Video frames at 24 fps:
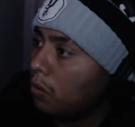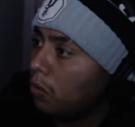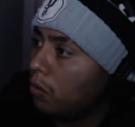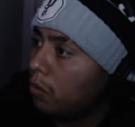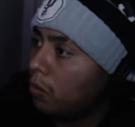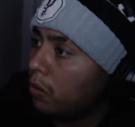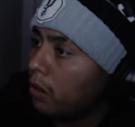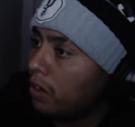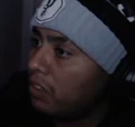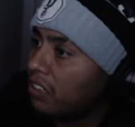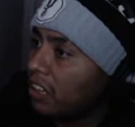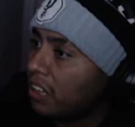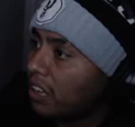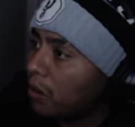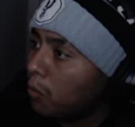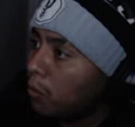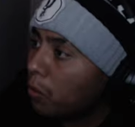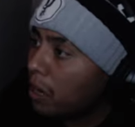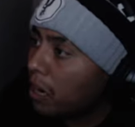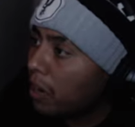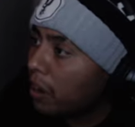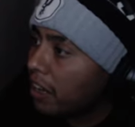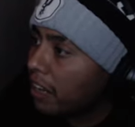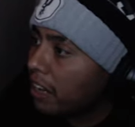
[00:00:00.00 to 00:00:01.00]
Wait a second,
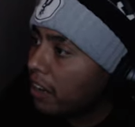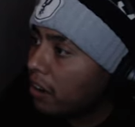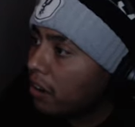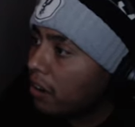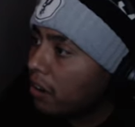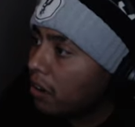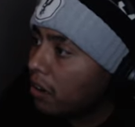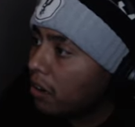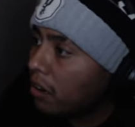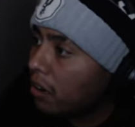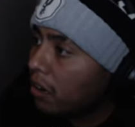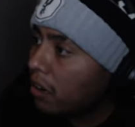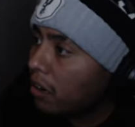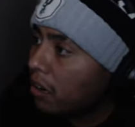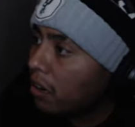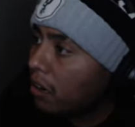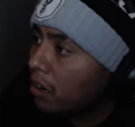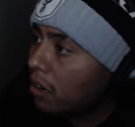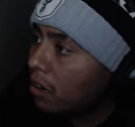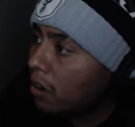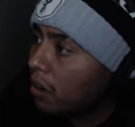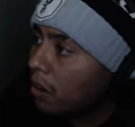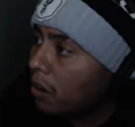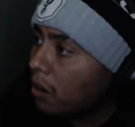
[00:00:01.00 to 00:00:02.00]
what I hear?
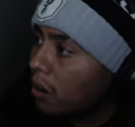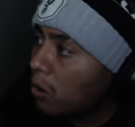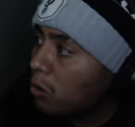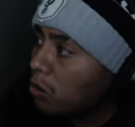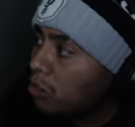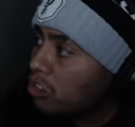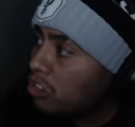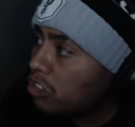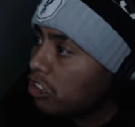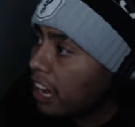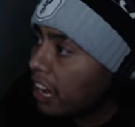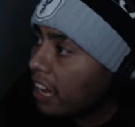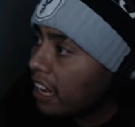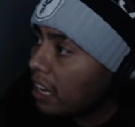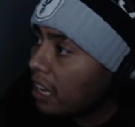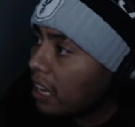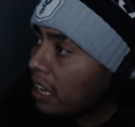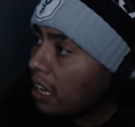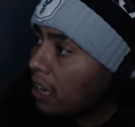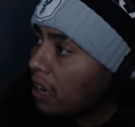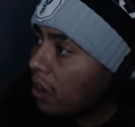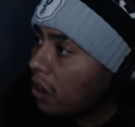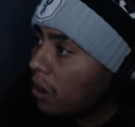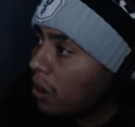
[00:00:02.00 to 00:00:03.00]
Oh shit.
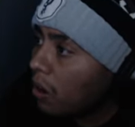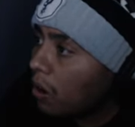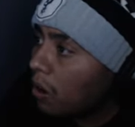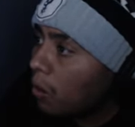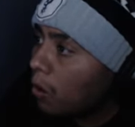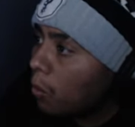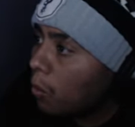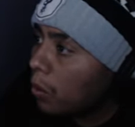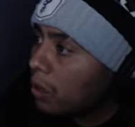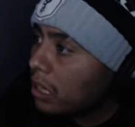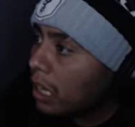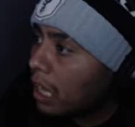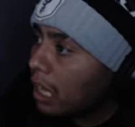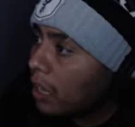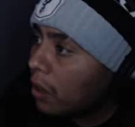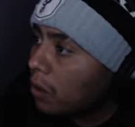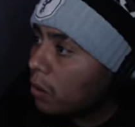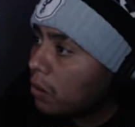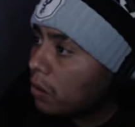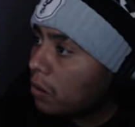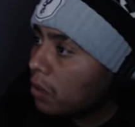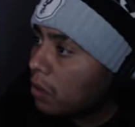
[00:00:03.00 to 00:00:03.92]
What the hell?